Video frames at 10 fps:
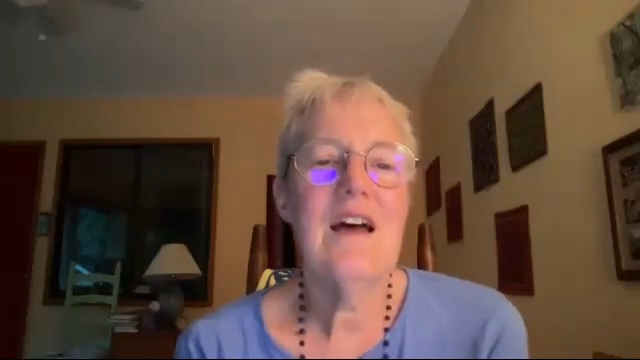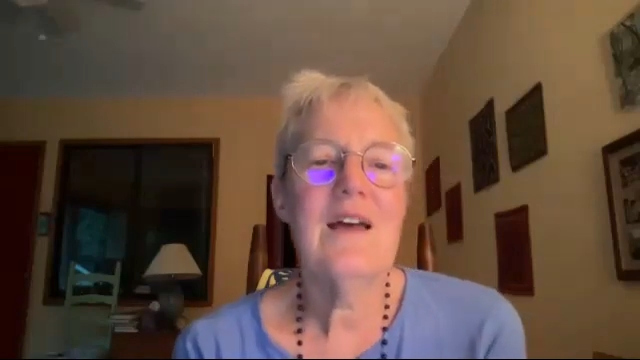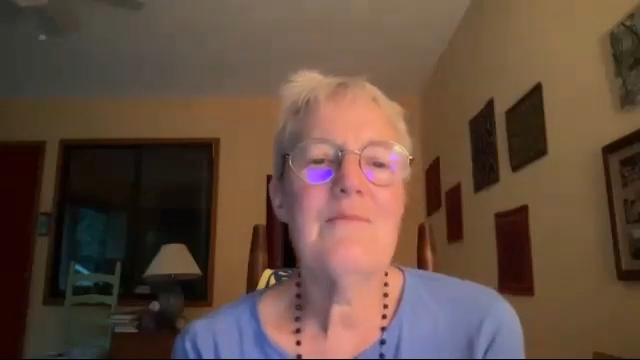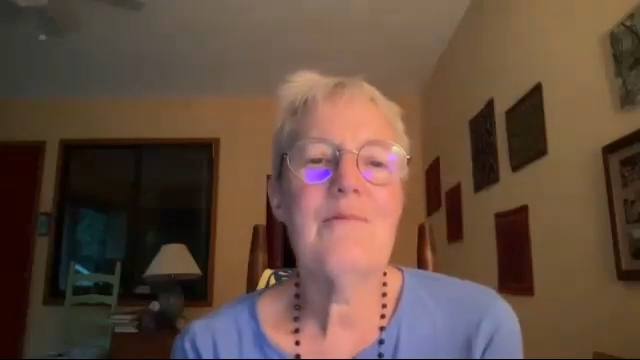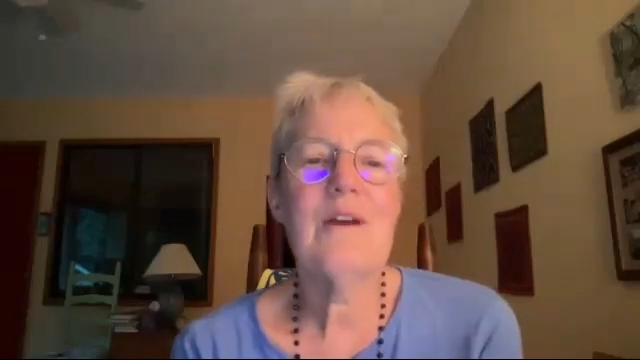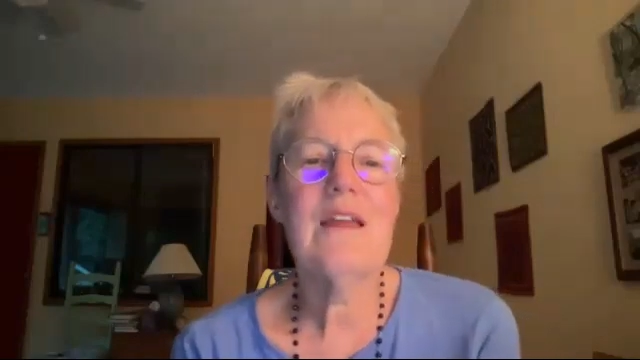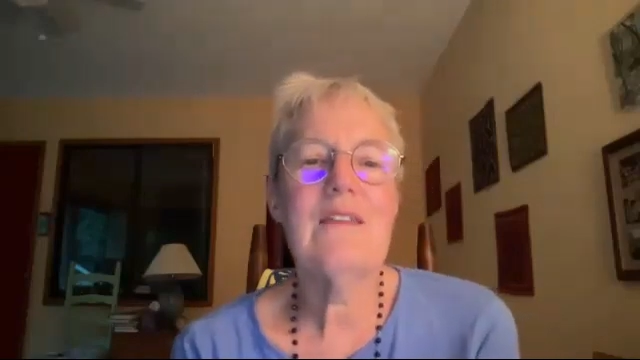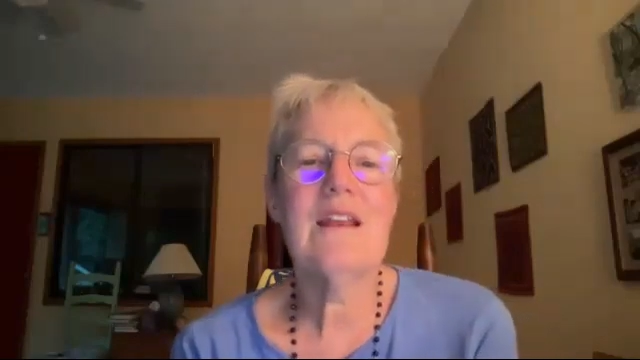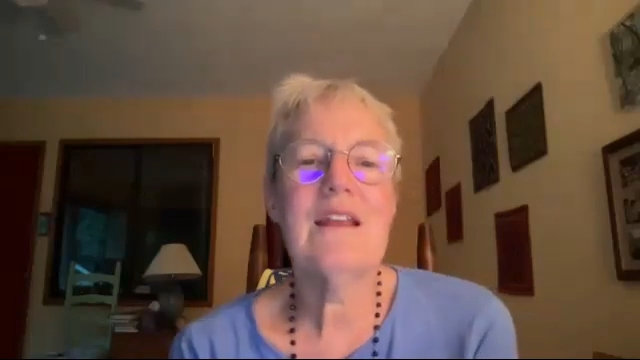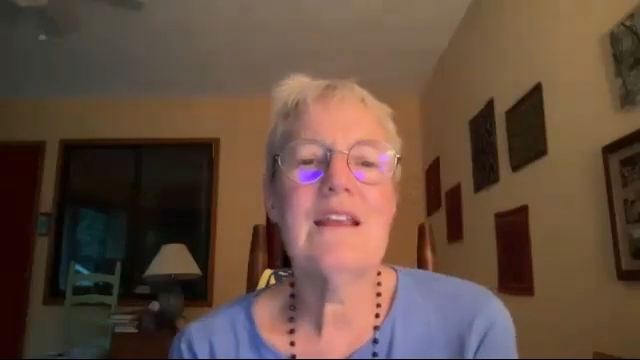I pray
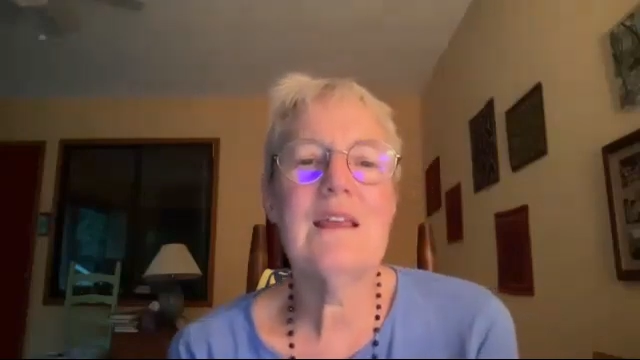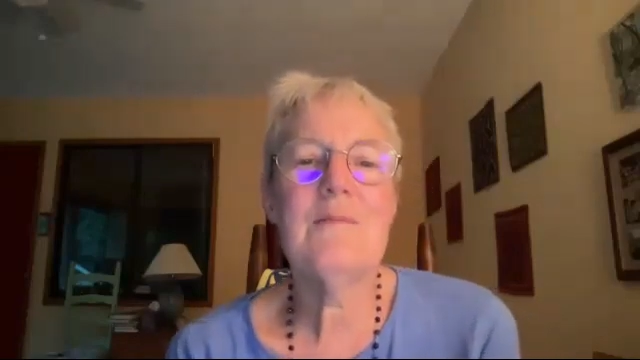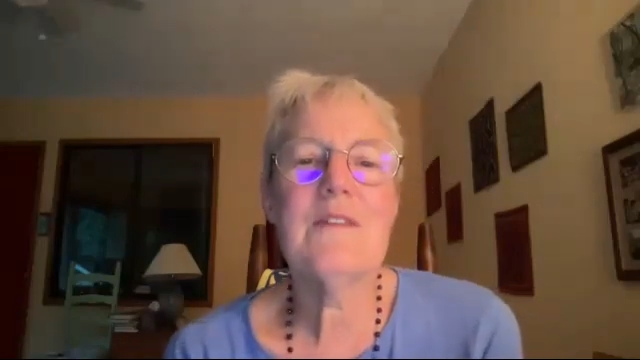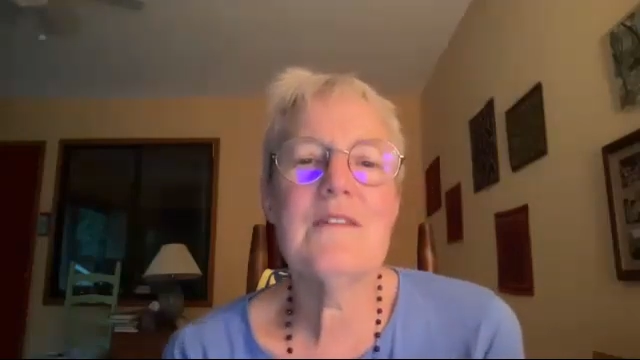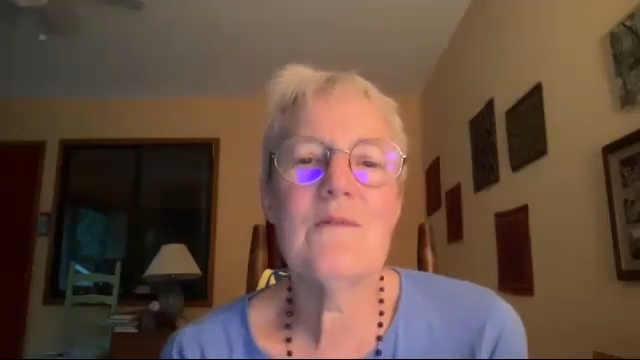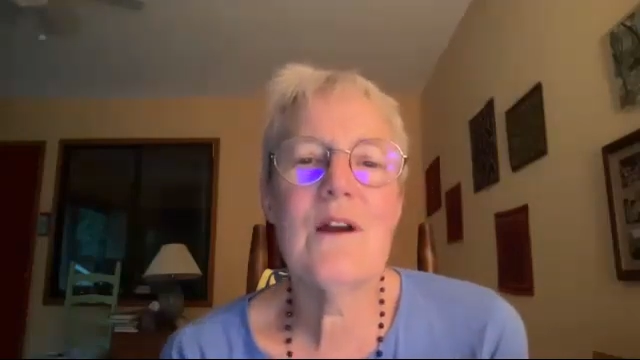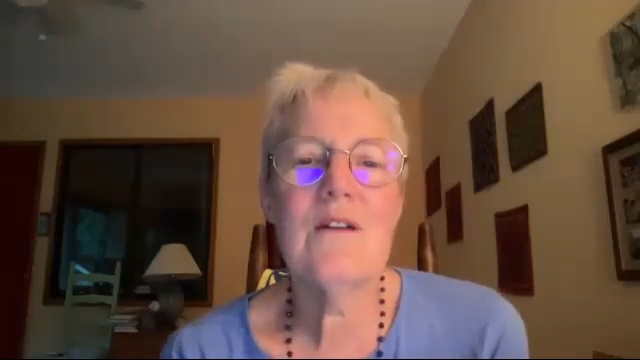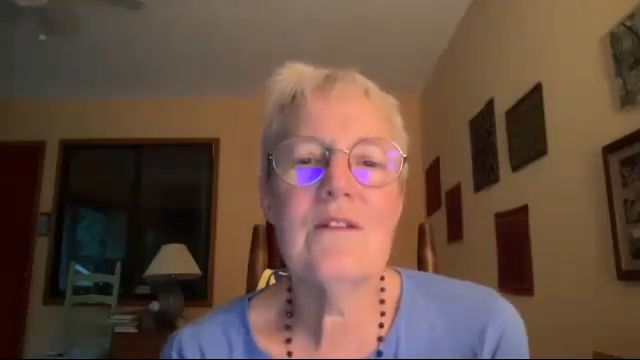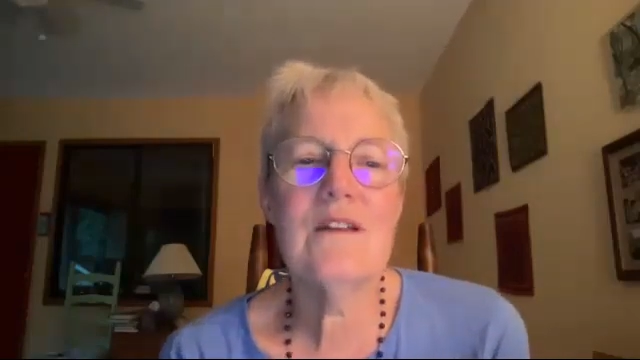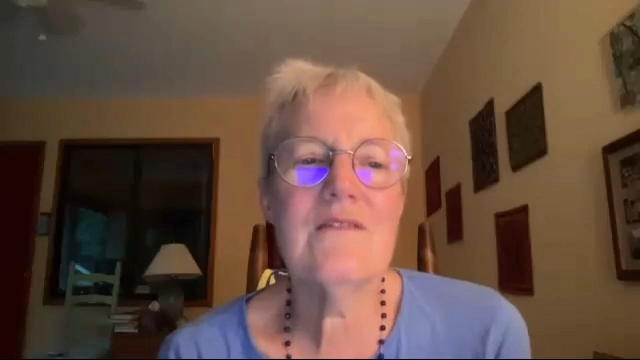that I keep this
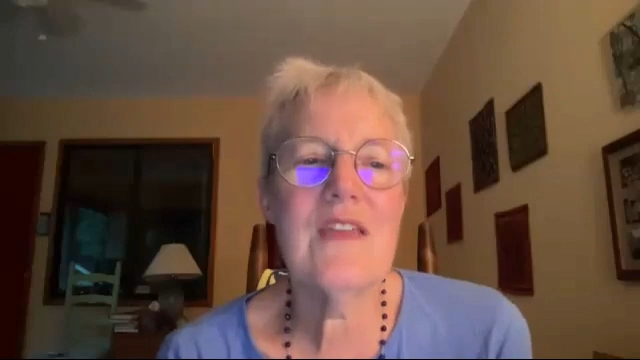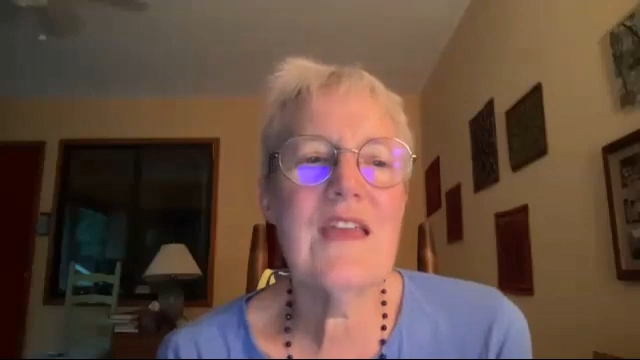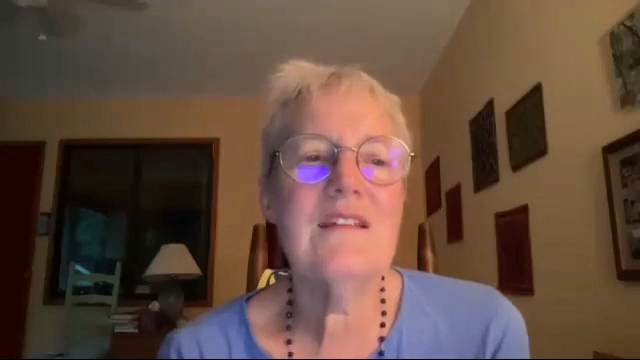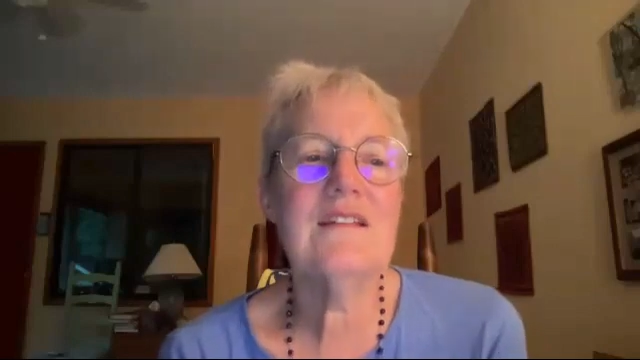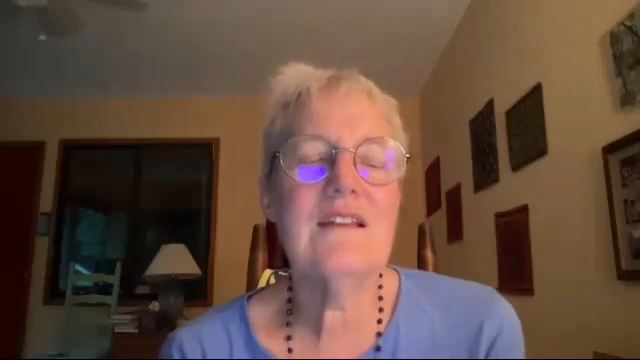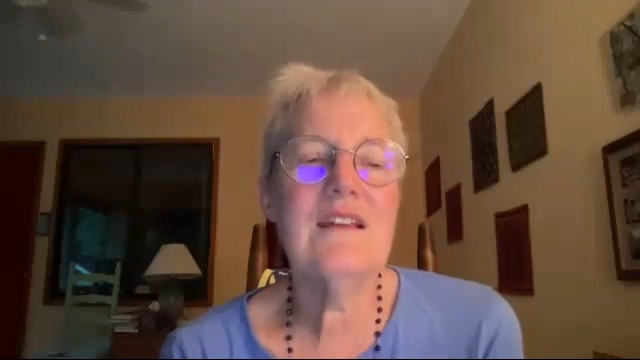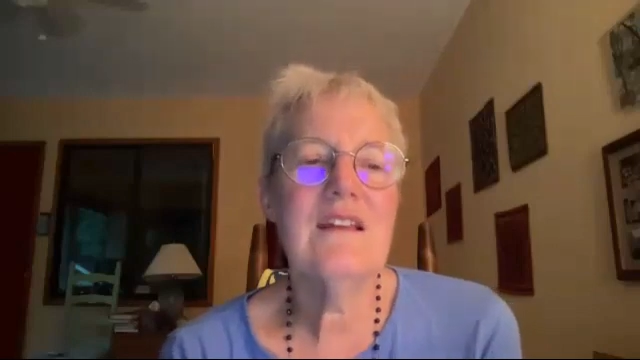ground I've gained